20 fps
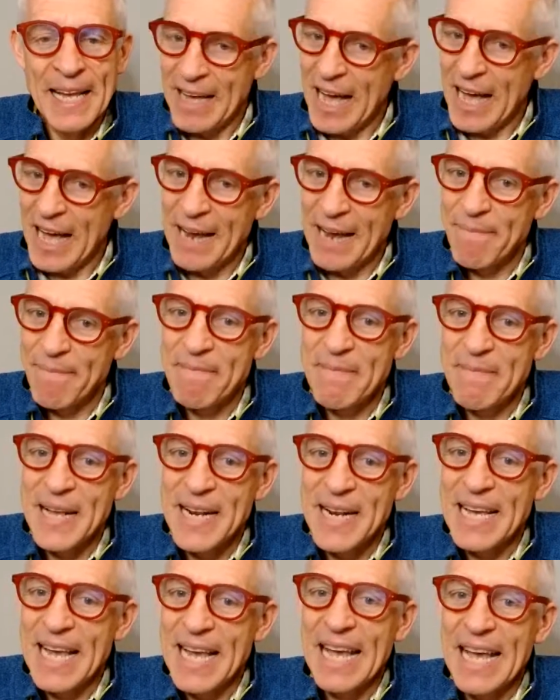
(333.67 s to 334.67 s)
I had
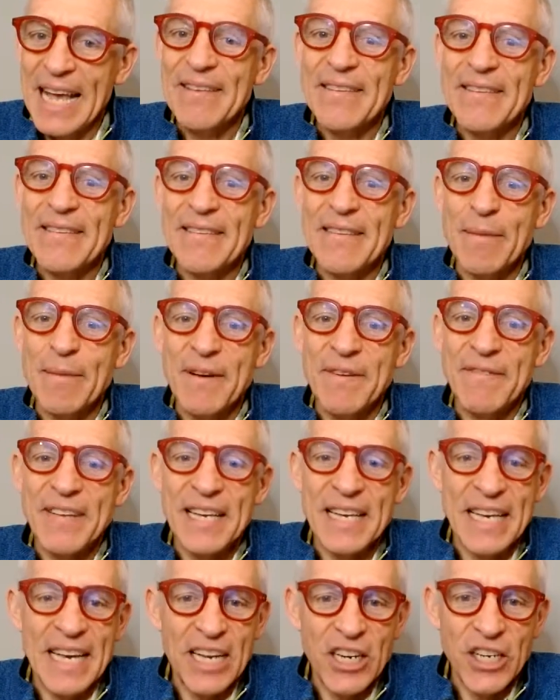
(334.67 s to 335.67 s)
many a summer
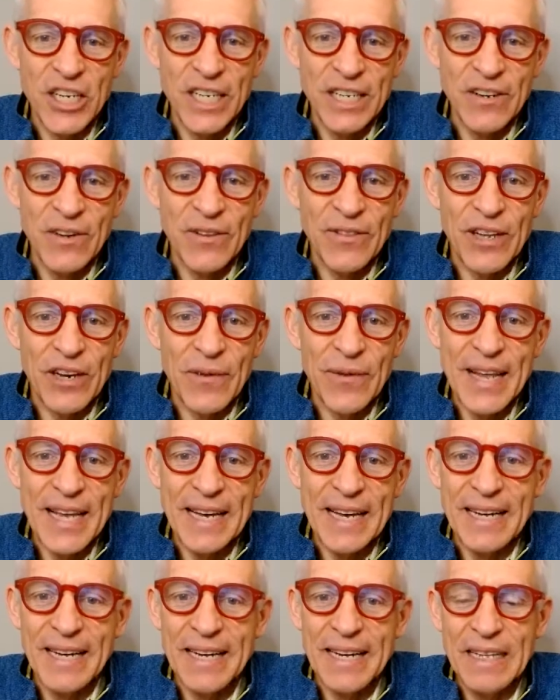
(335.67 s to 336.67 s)
vacation on the Greek
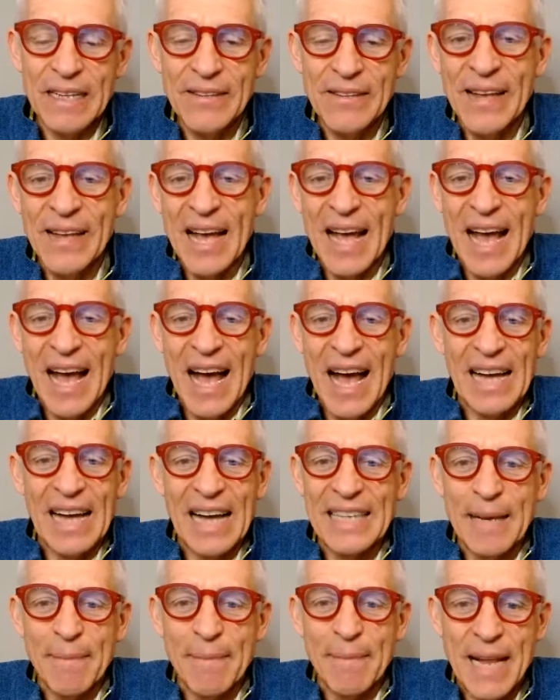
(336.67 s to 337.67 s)
islands. I
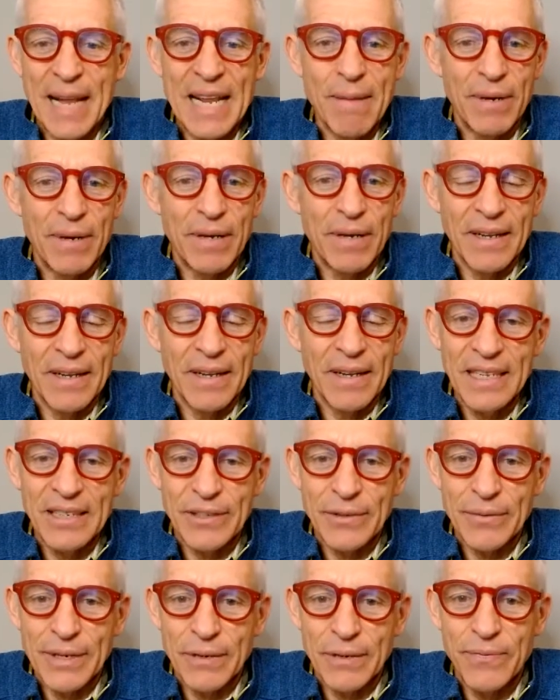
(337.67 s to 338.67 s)
say many, but at
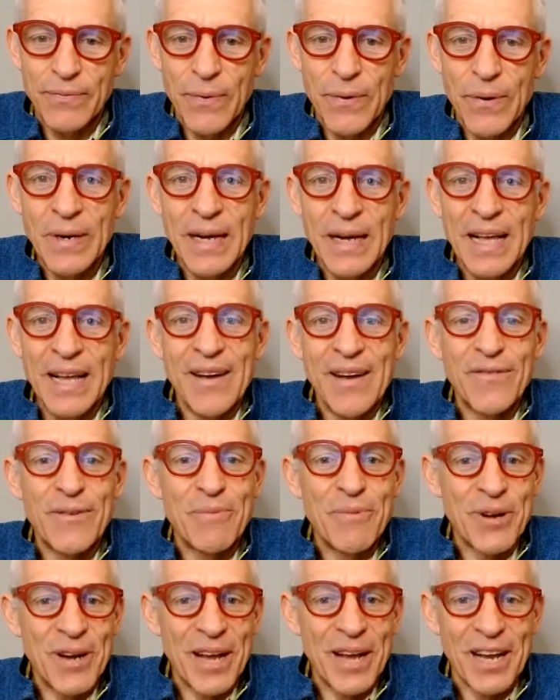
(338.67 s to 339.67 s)
least 3 or 4
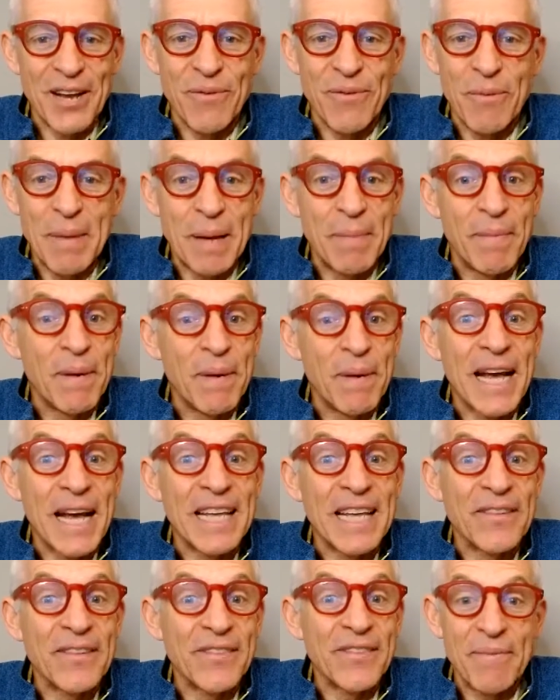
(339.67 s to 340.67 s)
from what I can remember, back
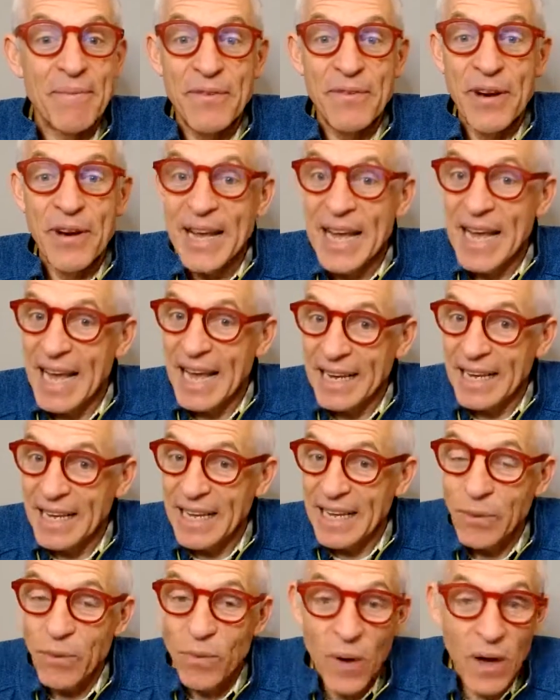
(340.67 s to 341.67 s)
in some very
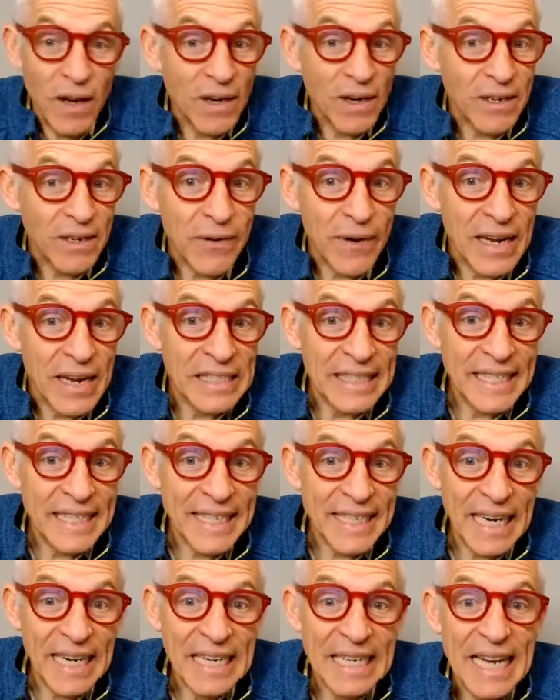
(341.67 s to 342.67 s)
heady and wild and crazy
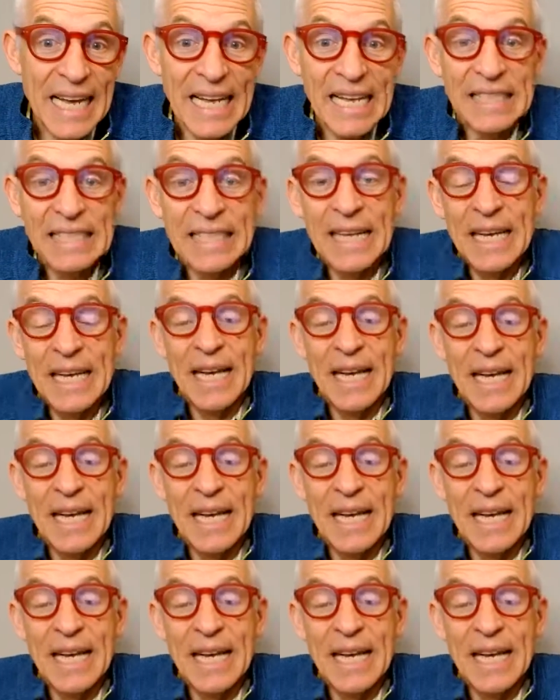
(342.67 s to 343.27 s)
young days.